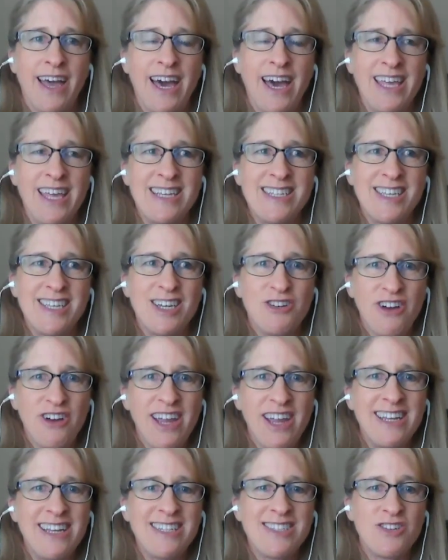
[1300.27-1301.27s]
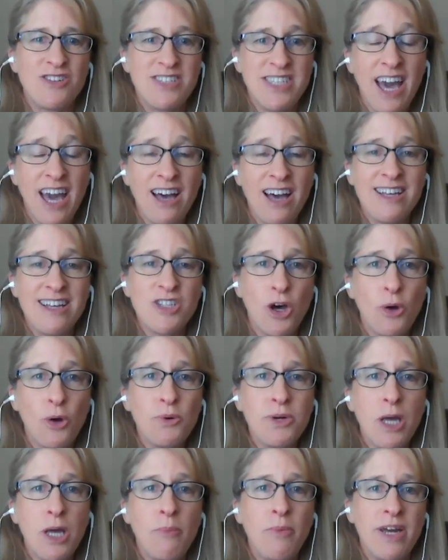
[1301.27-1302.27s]
And I said, Great. And he's like, Yeah, it's
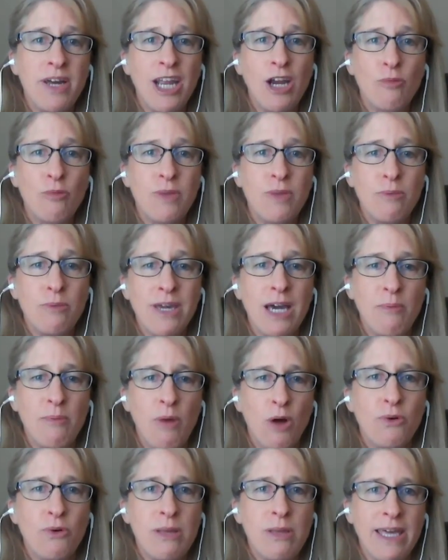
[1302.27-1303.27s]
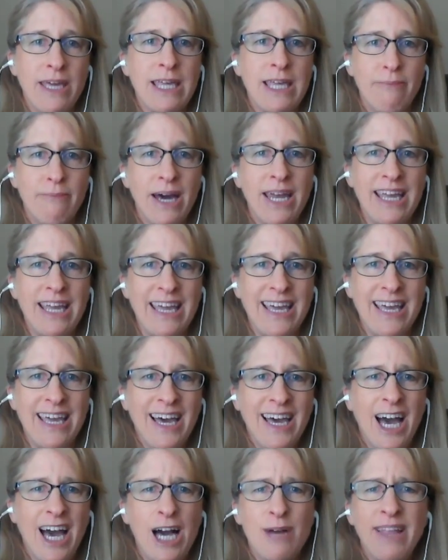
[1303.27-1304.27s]
already up on Airbnb. I'm already making money.
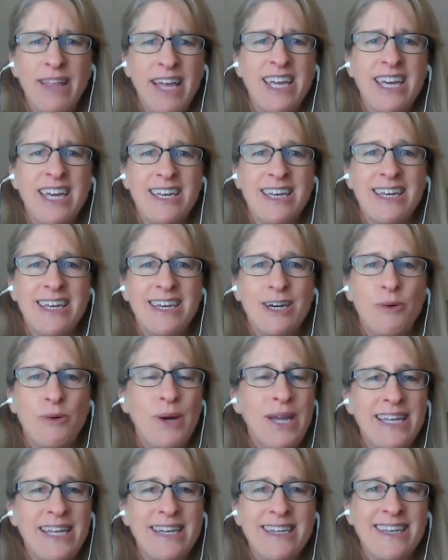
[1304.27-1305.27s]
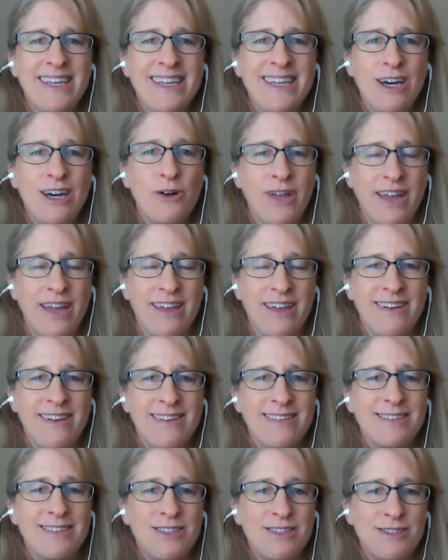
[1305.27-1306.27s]
I'm like, Wait, okay,
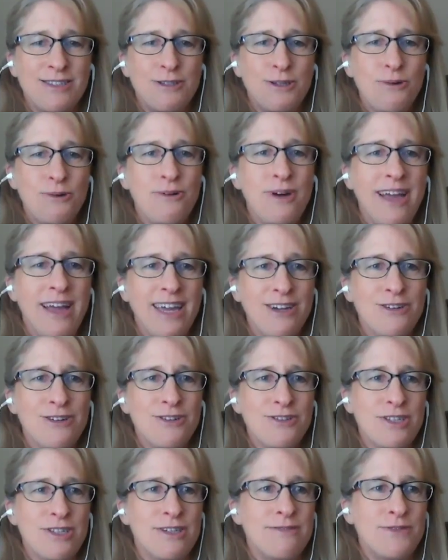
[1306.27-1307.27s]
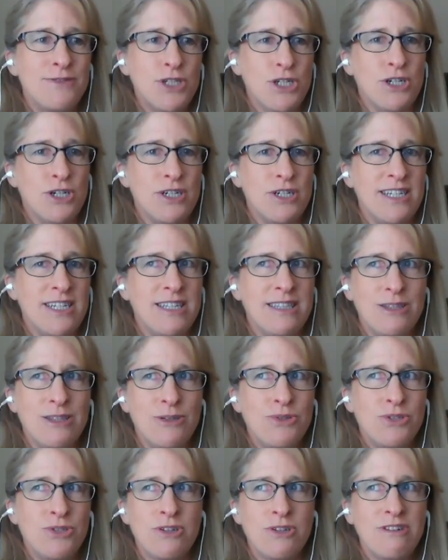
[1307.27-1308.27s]
this is two acres of dirt in
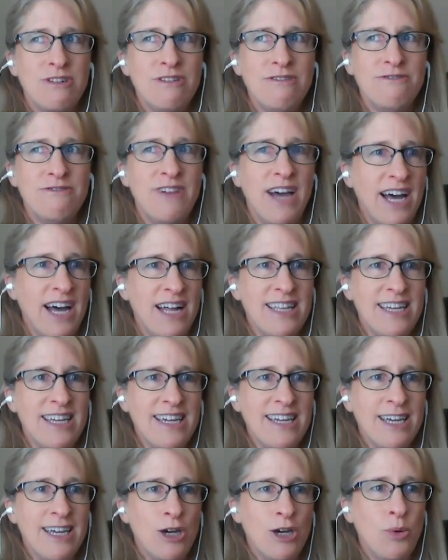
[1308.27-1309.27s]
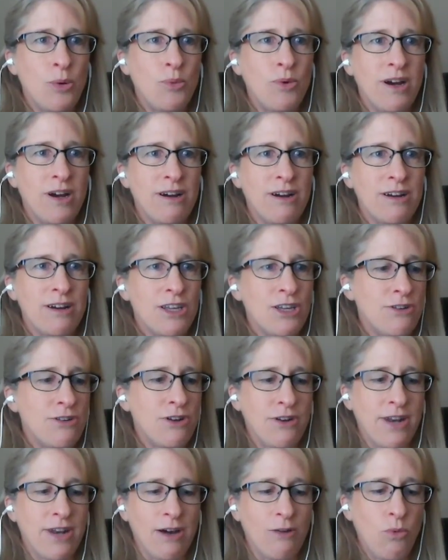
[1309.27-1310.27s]
Lucerne Valley where you
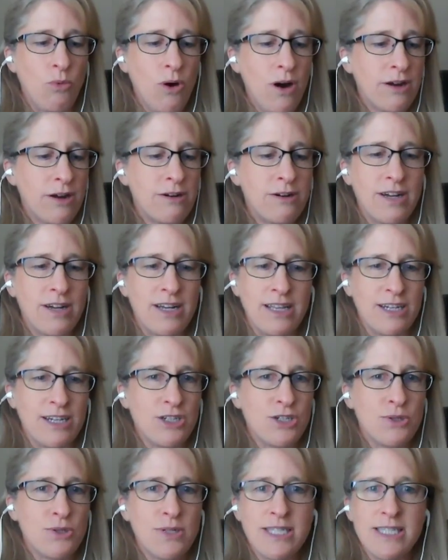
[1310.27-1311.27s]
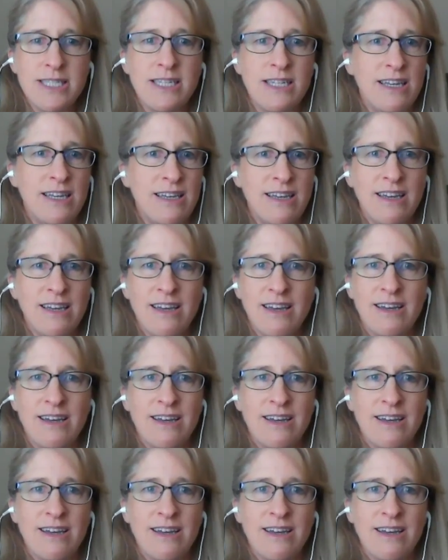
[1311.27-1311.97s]
don't have water, electricity.